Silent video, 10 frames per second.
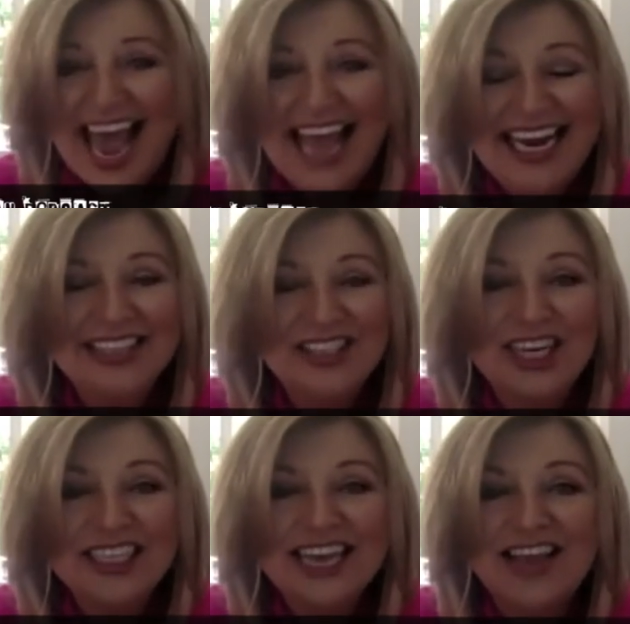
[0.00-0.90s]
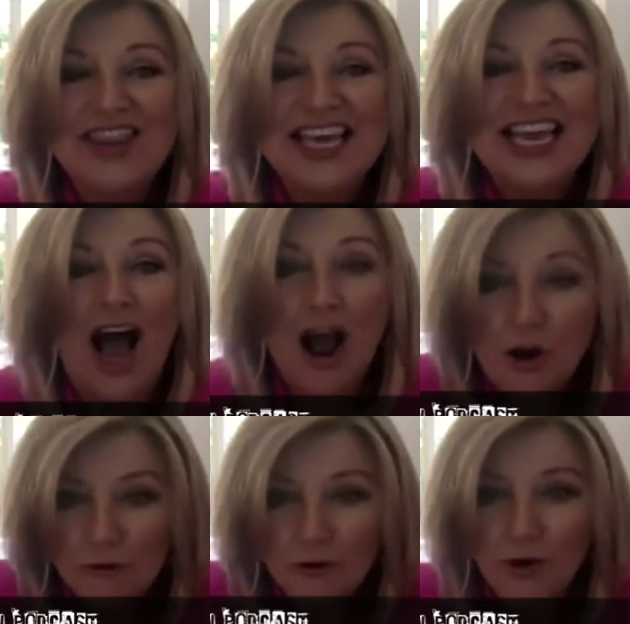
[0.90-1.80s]
and it just, the
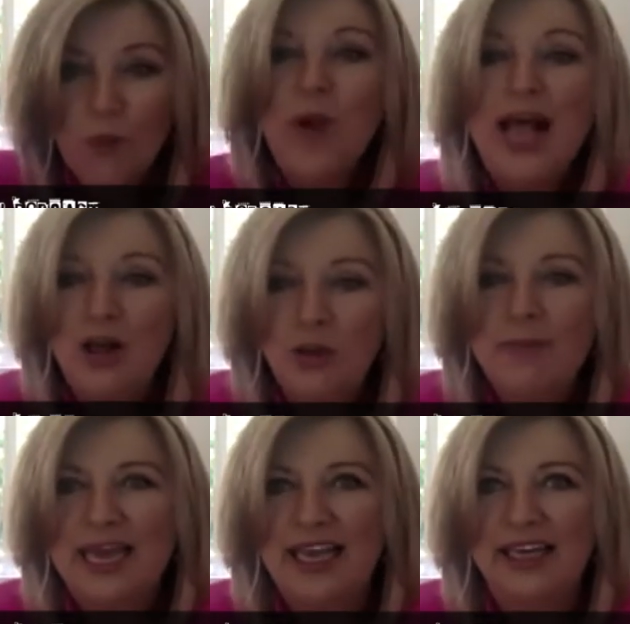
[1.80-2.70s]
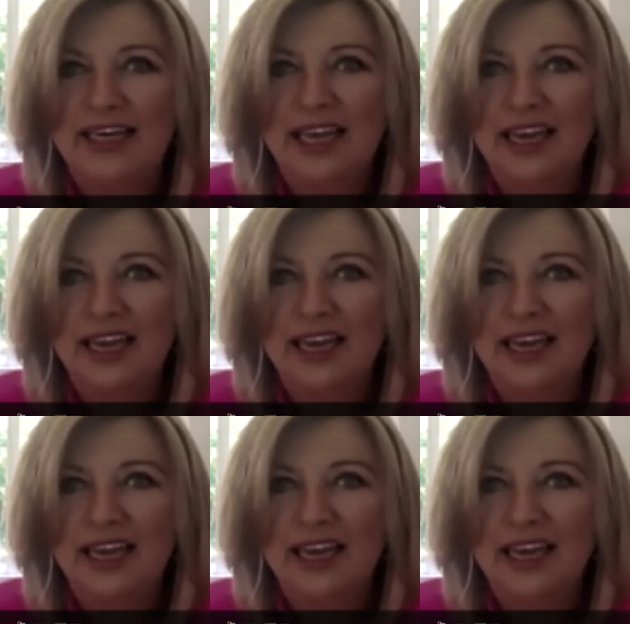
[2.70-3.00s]
overwhelming